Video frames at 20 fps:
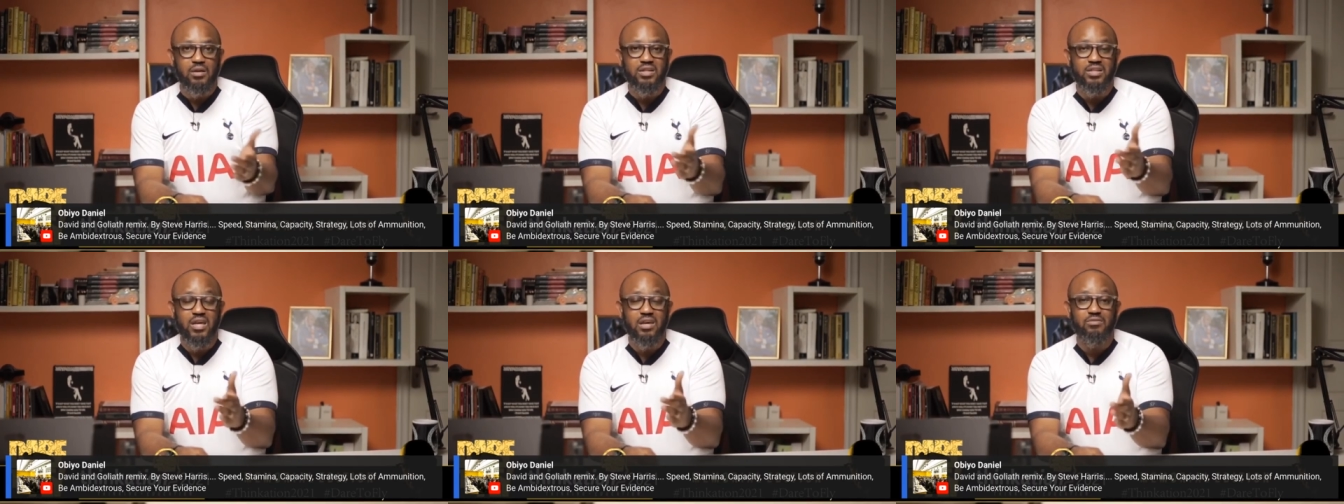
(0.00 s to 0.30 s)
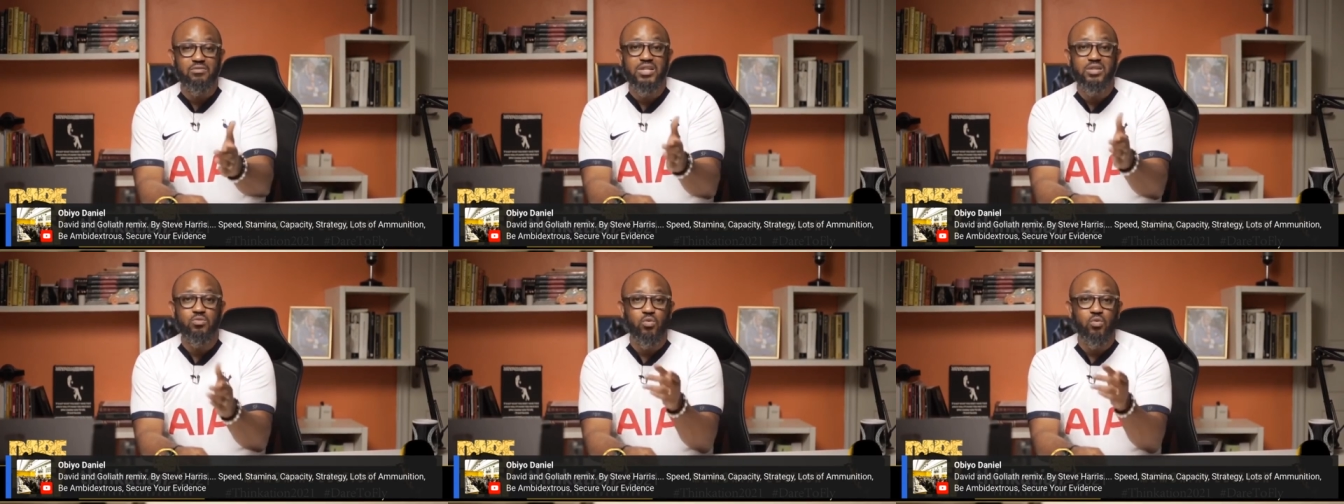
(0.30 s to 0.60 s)

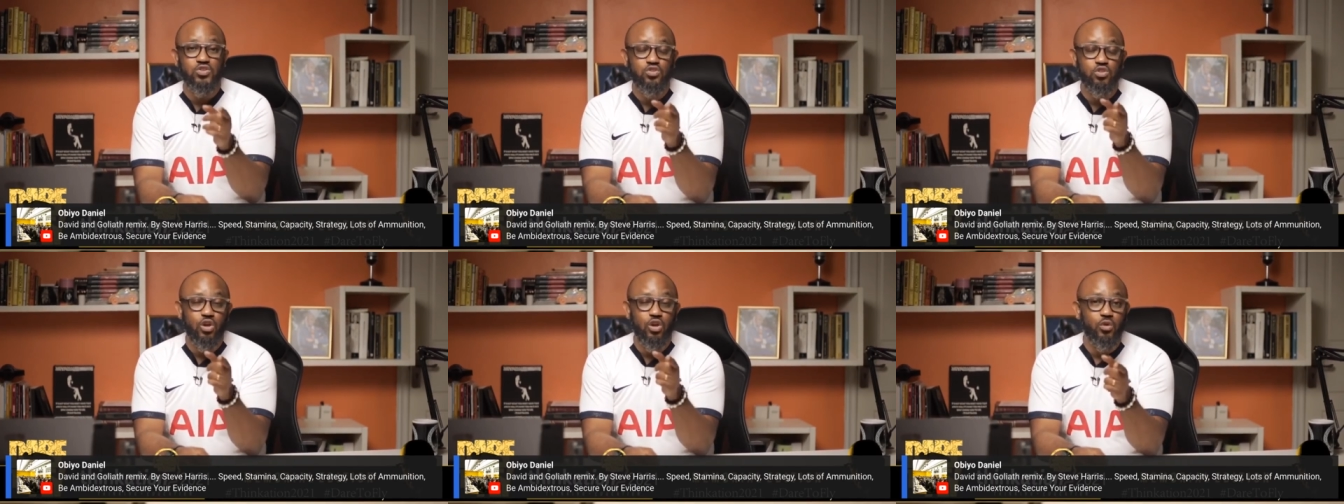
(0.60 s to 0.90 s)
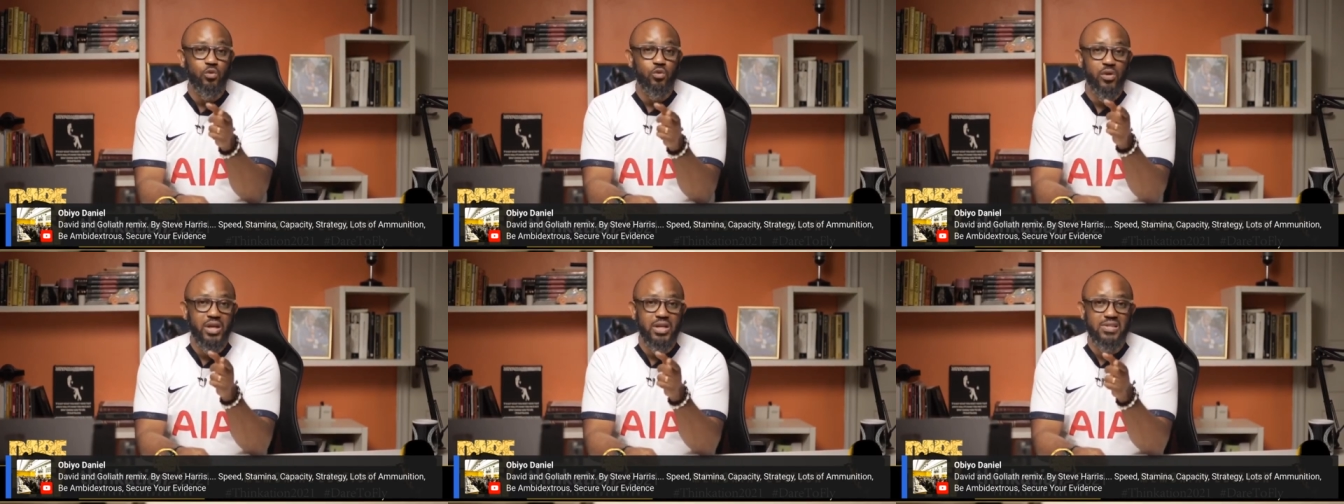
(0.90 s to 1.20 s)
David was
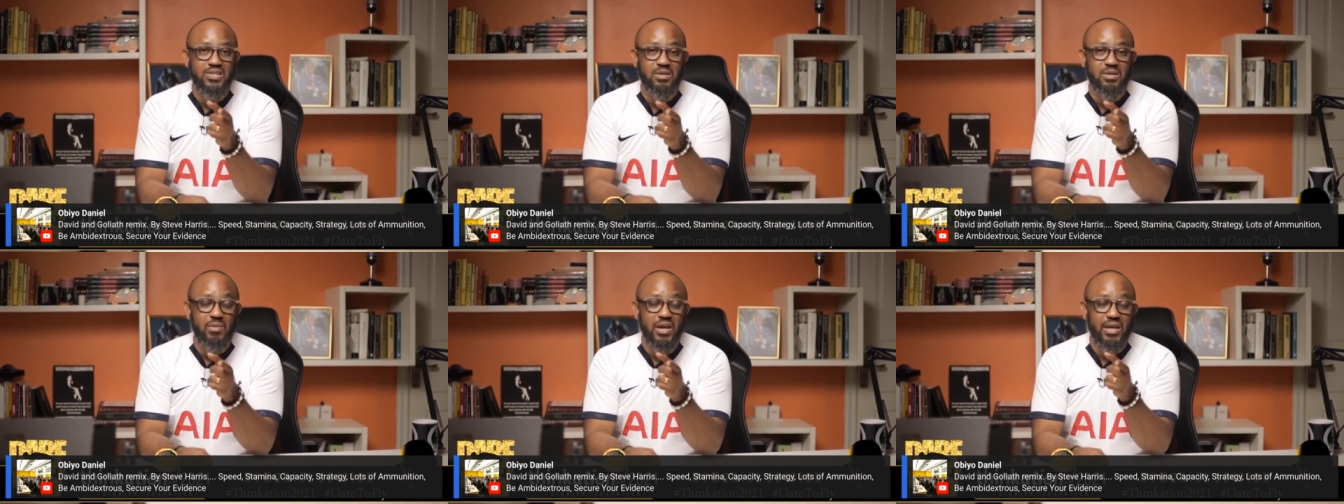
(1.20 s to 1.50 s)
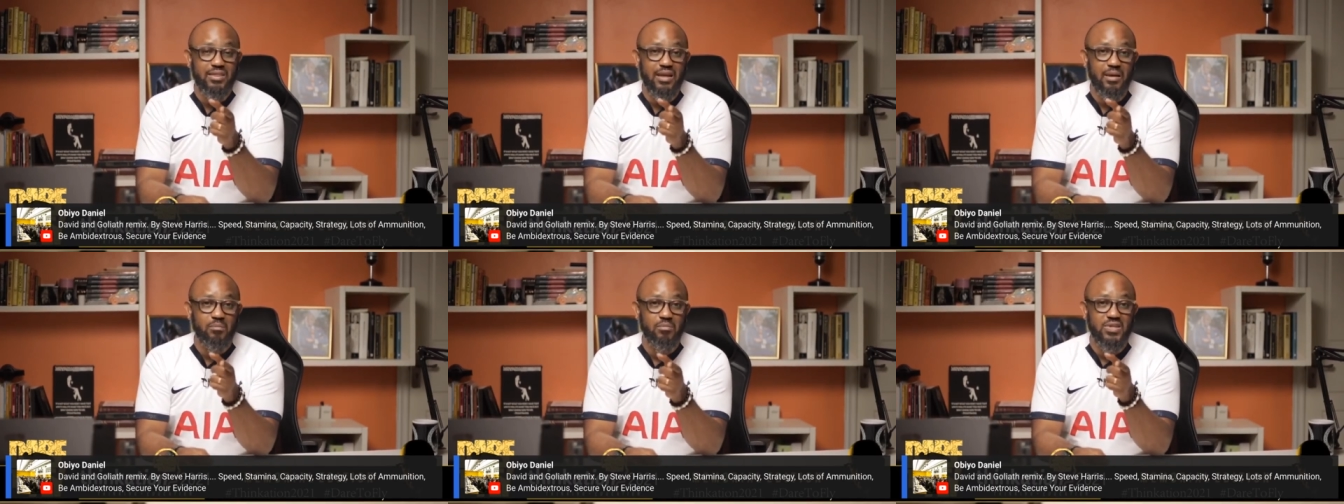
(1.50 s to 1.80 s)
not ready to
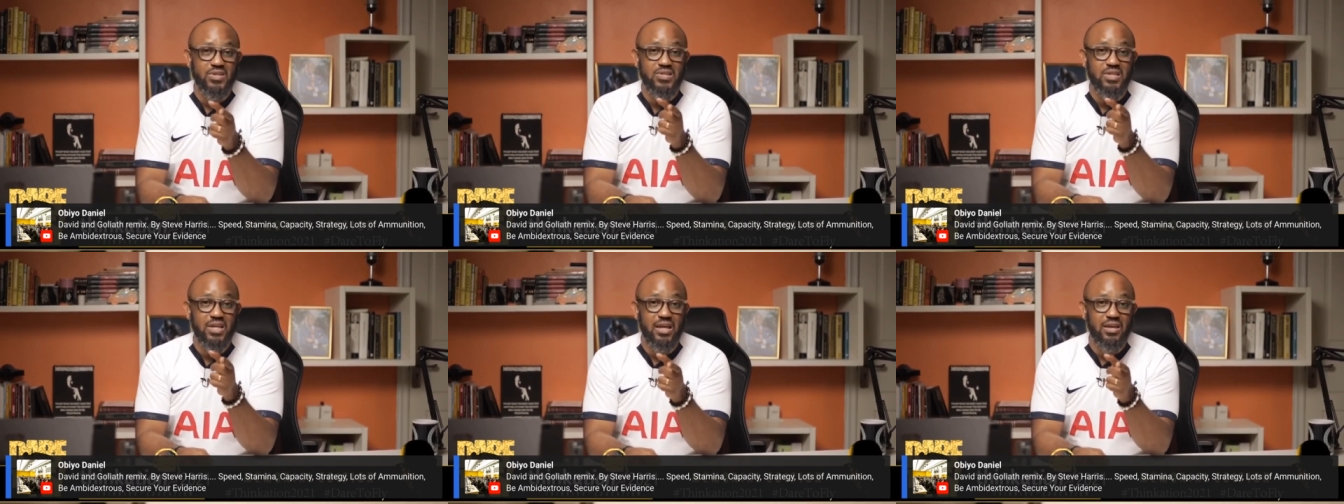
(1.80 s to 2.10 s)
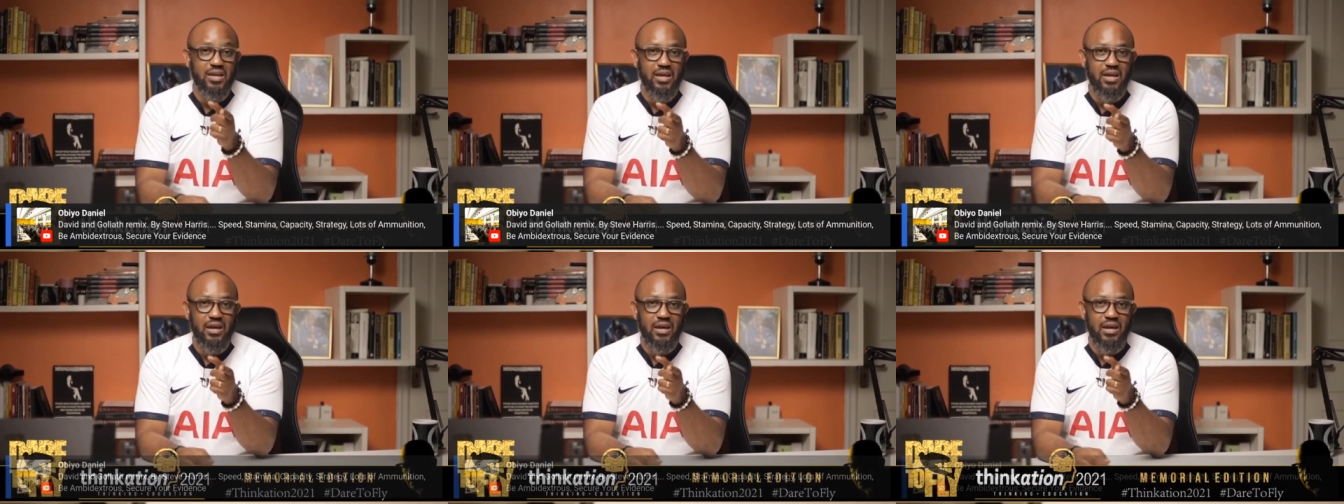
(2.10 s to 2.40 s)
make that
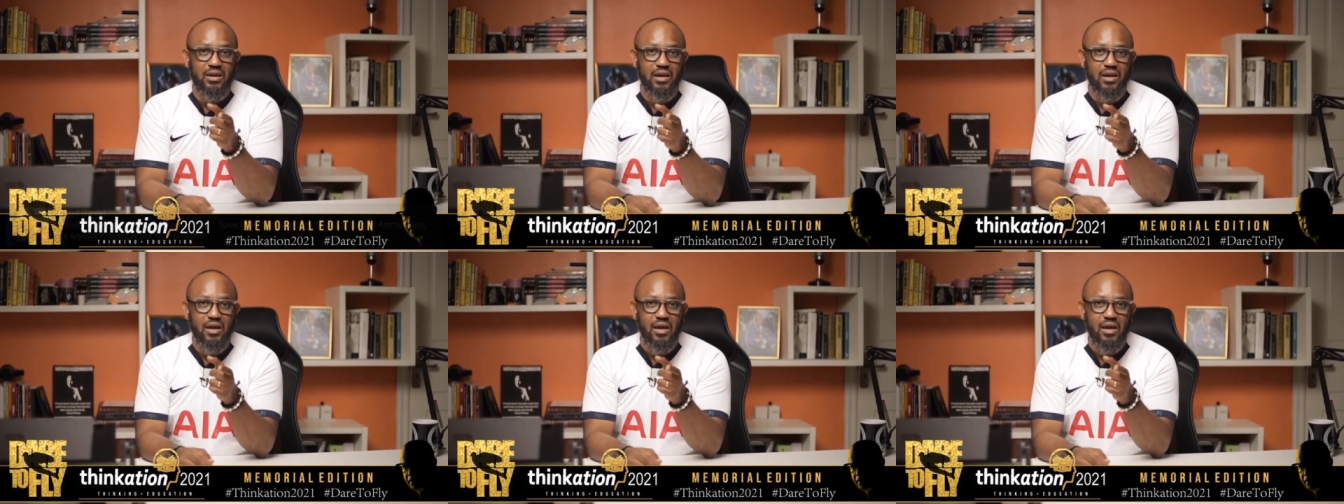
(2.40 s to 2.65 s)
mistake again.